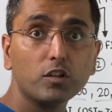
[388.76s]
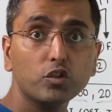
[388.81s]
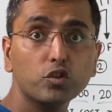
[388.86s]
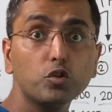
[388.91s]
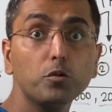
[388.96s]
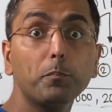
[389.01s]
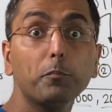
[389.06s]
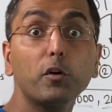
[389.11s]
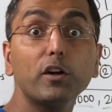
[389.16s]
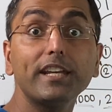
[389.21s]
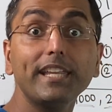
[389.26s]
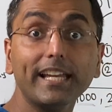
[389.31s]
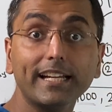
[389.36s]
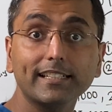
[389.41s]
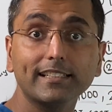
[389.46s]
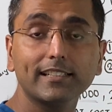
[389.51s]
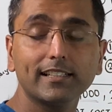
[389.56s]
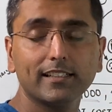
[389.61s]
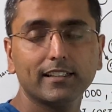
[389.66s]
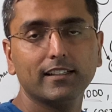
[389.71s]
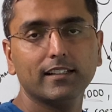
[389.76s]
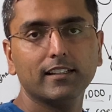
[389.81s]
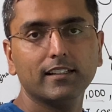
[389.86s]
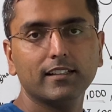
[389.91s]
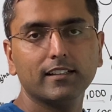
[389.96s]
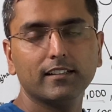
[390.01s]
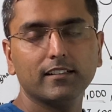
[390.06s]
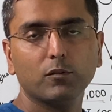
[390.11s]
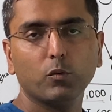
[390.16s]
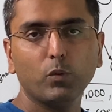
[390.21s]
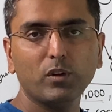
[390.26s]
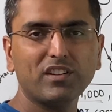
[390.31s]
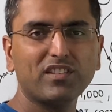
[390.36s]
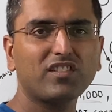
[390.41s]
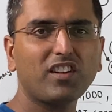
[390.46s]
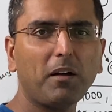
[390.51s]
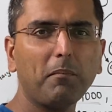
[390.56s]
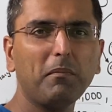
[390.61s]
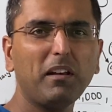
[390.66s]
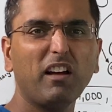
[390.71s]
to predict with
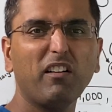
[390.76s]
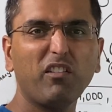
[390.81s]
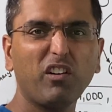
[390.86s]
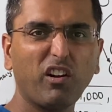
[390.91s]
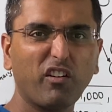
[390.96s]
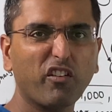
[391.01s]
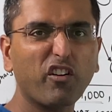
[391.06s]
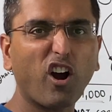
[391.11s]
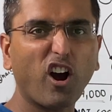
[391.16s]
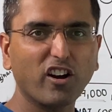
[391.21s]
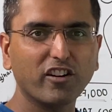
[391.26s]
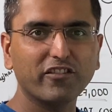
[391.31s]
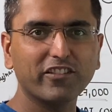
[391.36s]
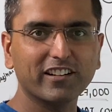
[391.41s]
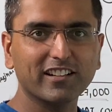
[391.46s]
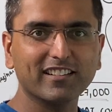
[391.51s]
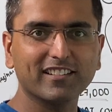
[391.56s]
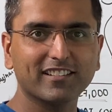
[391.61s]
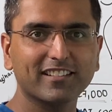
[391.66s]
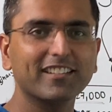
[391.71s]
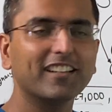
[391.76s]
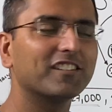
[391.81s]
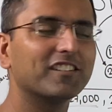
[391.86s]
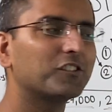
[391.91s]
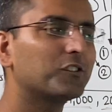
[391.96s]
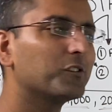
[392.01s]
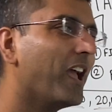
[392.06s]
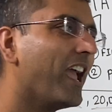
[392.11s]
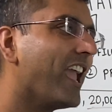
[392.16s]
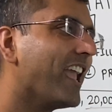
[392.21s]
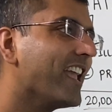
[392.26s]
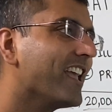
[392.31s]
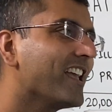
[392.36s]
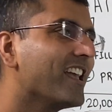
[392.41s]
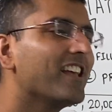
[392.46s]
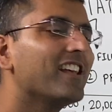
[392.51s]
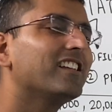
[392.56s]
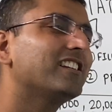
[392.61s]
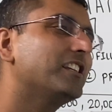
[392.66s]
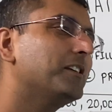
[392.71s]
some level of confidence as to, hey,
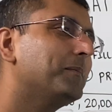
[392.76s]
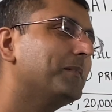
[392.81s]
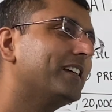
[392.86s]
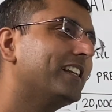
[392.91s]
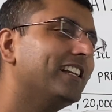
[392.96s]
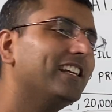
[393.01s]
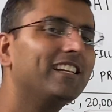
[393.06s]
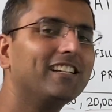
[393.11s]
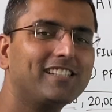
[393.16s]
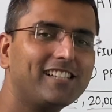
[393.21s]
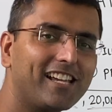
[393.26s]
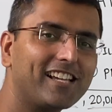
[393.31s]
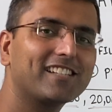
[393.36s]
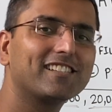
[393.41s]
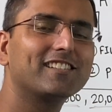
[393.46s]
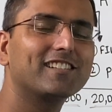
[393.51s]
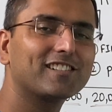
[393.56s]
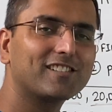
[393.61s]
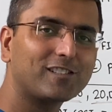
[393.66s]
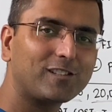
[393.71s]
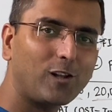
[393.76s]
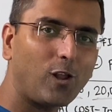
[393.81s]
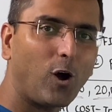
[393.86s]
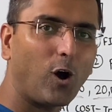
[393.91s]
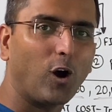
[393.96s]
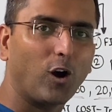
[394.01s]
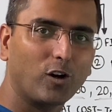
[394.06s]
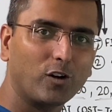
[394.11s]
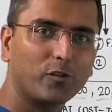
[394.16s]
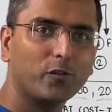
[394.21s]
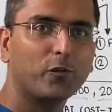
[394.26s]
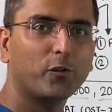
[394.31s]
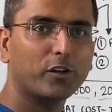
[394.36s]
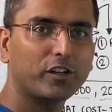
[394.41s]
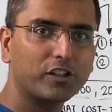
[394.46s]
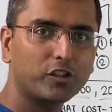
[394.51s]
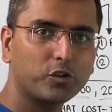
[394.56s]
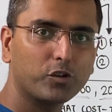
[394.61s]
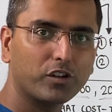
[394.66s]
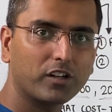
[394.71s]
typically it takes this long for
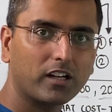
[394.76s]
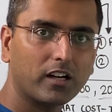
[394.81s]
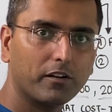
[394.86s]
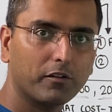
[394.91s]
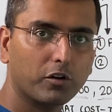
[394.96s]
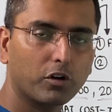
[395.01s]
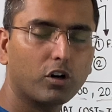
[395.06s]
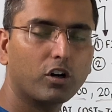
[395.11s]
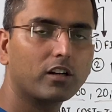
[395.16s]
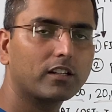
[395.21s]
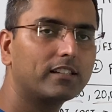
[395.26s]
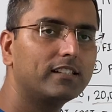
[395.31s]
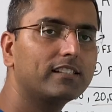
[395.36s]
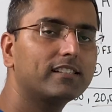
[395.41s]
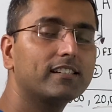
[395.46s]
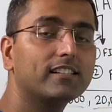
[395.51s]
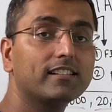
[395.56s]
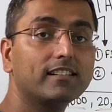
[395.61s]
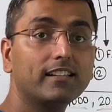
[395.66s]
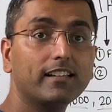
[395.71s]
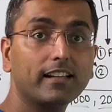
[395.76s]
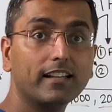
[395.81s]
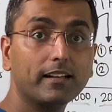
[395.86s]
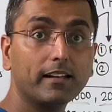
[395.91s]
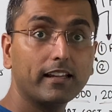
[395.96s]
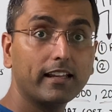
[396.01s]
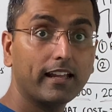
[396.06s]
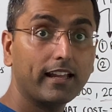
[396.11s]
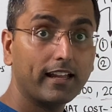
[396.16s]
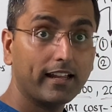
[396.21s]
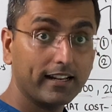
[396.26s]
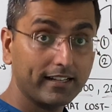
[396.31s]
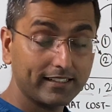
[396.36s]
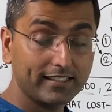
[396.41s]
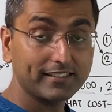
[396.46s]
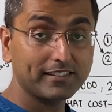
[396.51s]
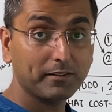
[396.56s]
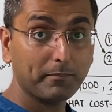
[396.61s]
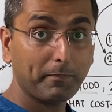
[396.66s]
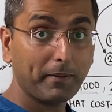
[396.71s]
it to recover, or this is the
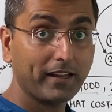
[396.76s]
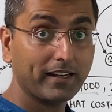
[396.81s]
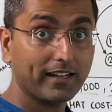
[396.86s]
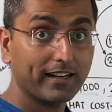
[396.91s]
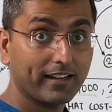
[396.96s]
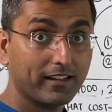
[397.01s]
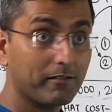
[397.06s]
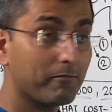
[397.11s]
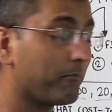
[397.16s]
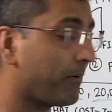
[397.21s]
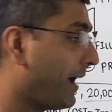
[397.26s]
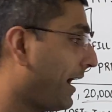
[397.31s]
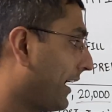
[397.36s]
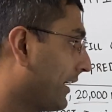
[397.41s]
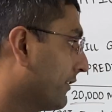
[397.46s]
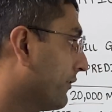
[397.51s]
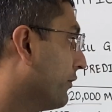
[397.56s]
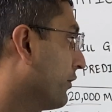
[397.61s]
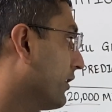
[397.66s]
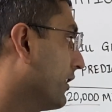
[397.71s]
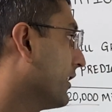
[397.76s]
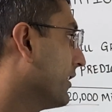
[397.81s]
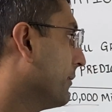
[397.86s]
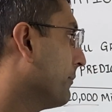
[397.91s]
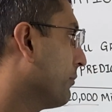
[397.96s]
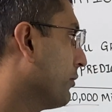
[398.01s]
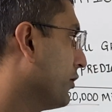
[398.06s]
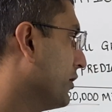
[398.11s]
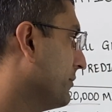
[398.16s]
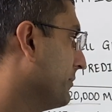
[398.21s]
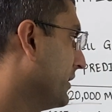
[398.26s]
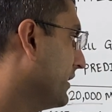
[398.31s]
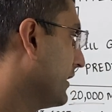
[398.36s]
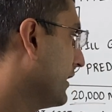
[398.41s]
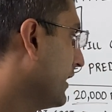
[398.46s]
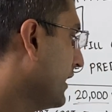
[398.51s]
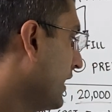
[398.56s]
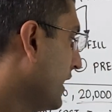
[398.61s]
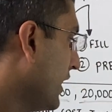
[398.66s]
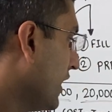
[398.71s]
anticipated impact for unemployment.
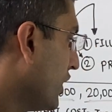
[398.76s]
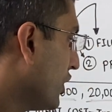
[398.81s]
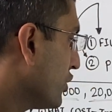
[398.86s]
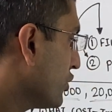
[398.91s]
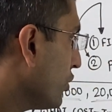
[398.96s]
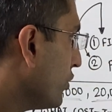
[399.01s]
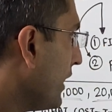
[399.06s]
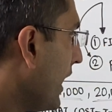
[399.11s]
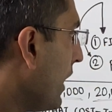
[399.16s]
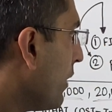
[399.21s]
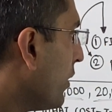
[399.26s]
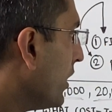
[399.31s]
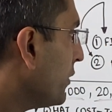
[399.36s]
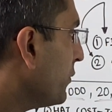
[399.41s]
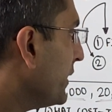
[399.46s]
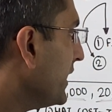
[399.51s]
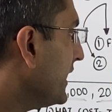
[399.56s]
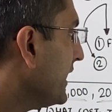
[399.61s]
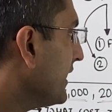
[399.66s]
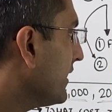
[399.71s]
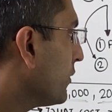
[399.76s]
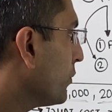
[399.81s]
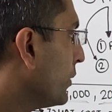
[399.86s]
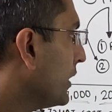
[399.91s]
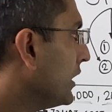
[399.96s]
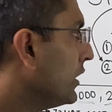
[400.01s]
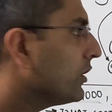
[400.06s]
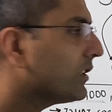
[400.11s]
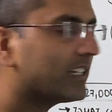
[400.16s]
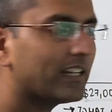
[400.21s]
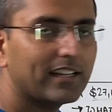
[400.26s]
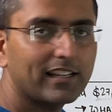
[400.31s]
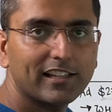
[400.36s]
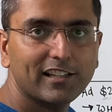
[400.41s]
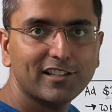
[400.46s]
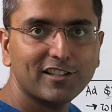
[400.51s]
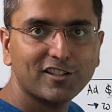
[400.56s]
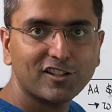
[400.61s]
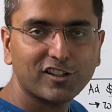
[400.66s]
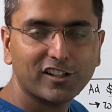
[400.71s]
So now what we did, we looked at
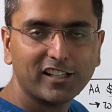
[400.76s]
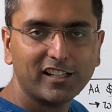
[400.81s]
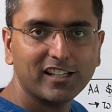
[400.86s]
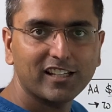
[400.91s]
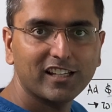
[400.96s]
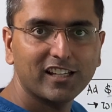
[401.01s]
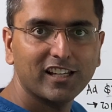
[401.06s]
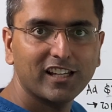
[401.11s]
history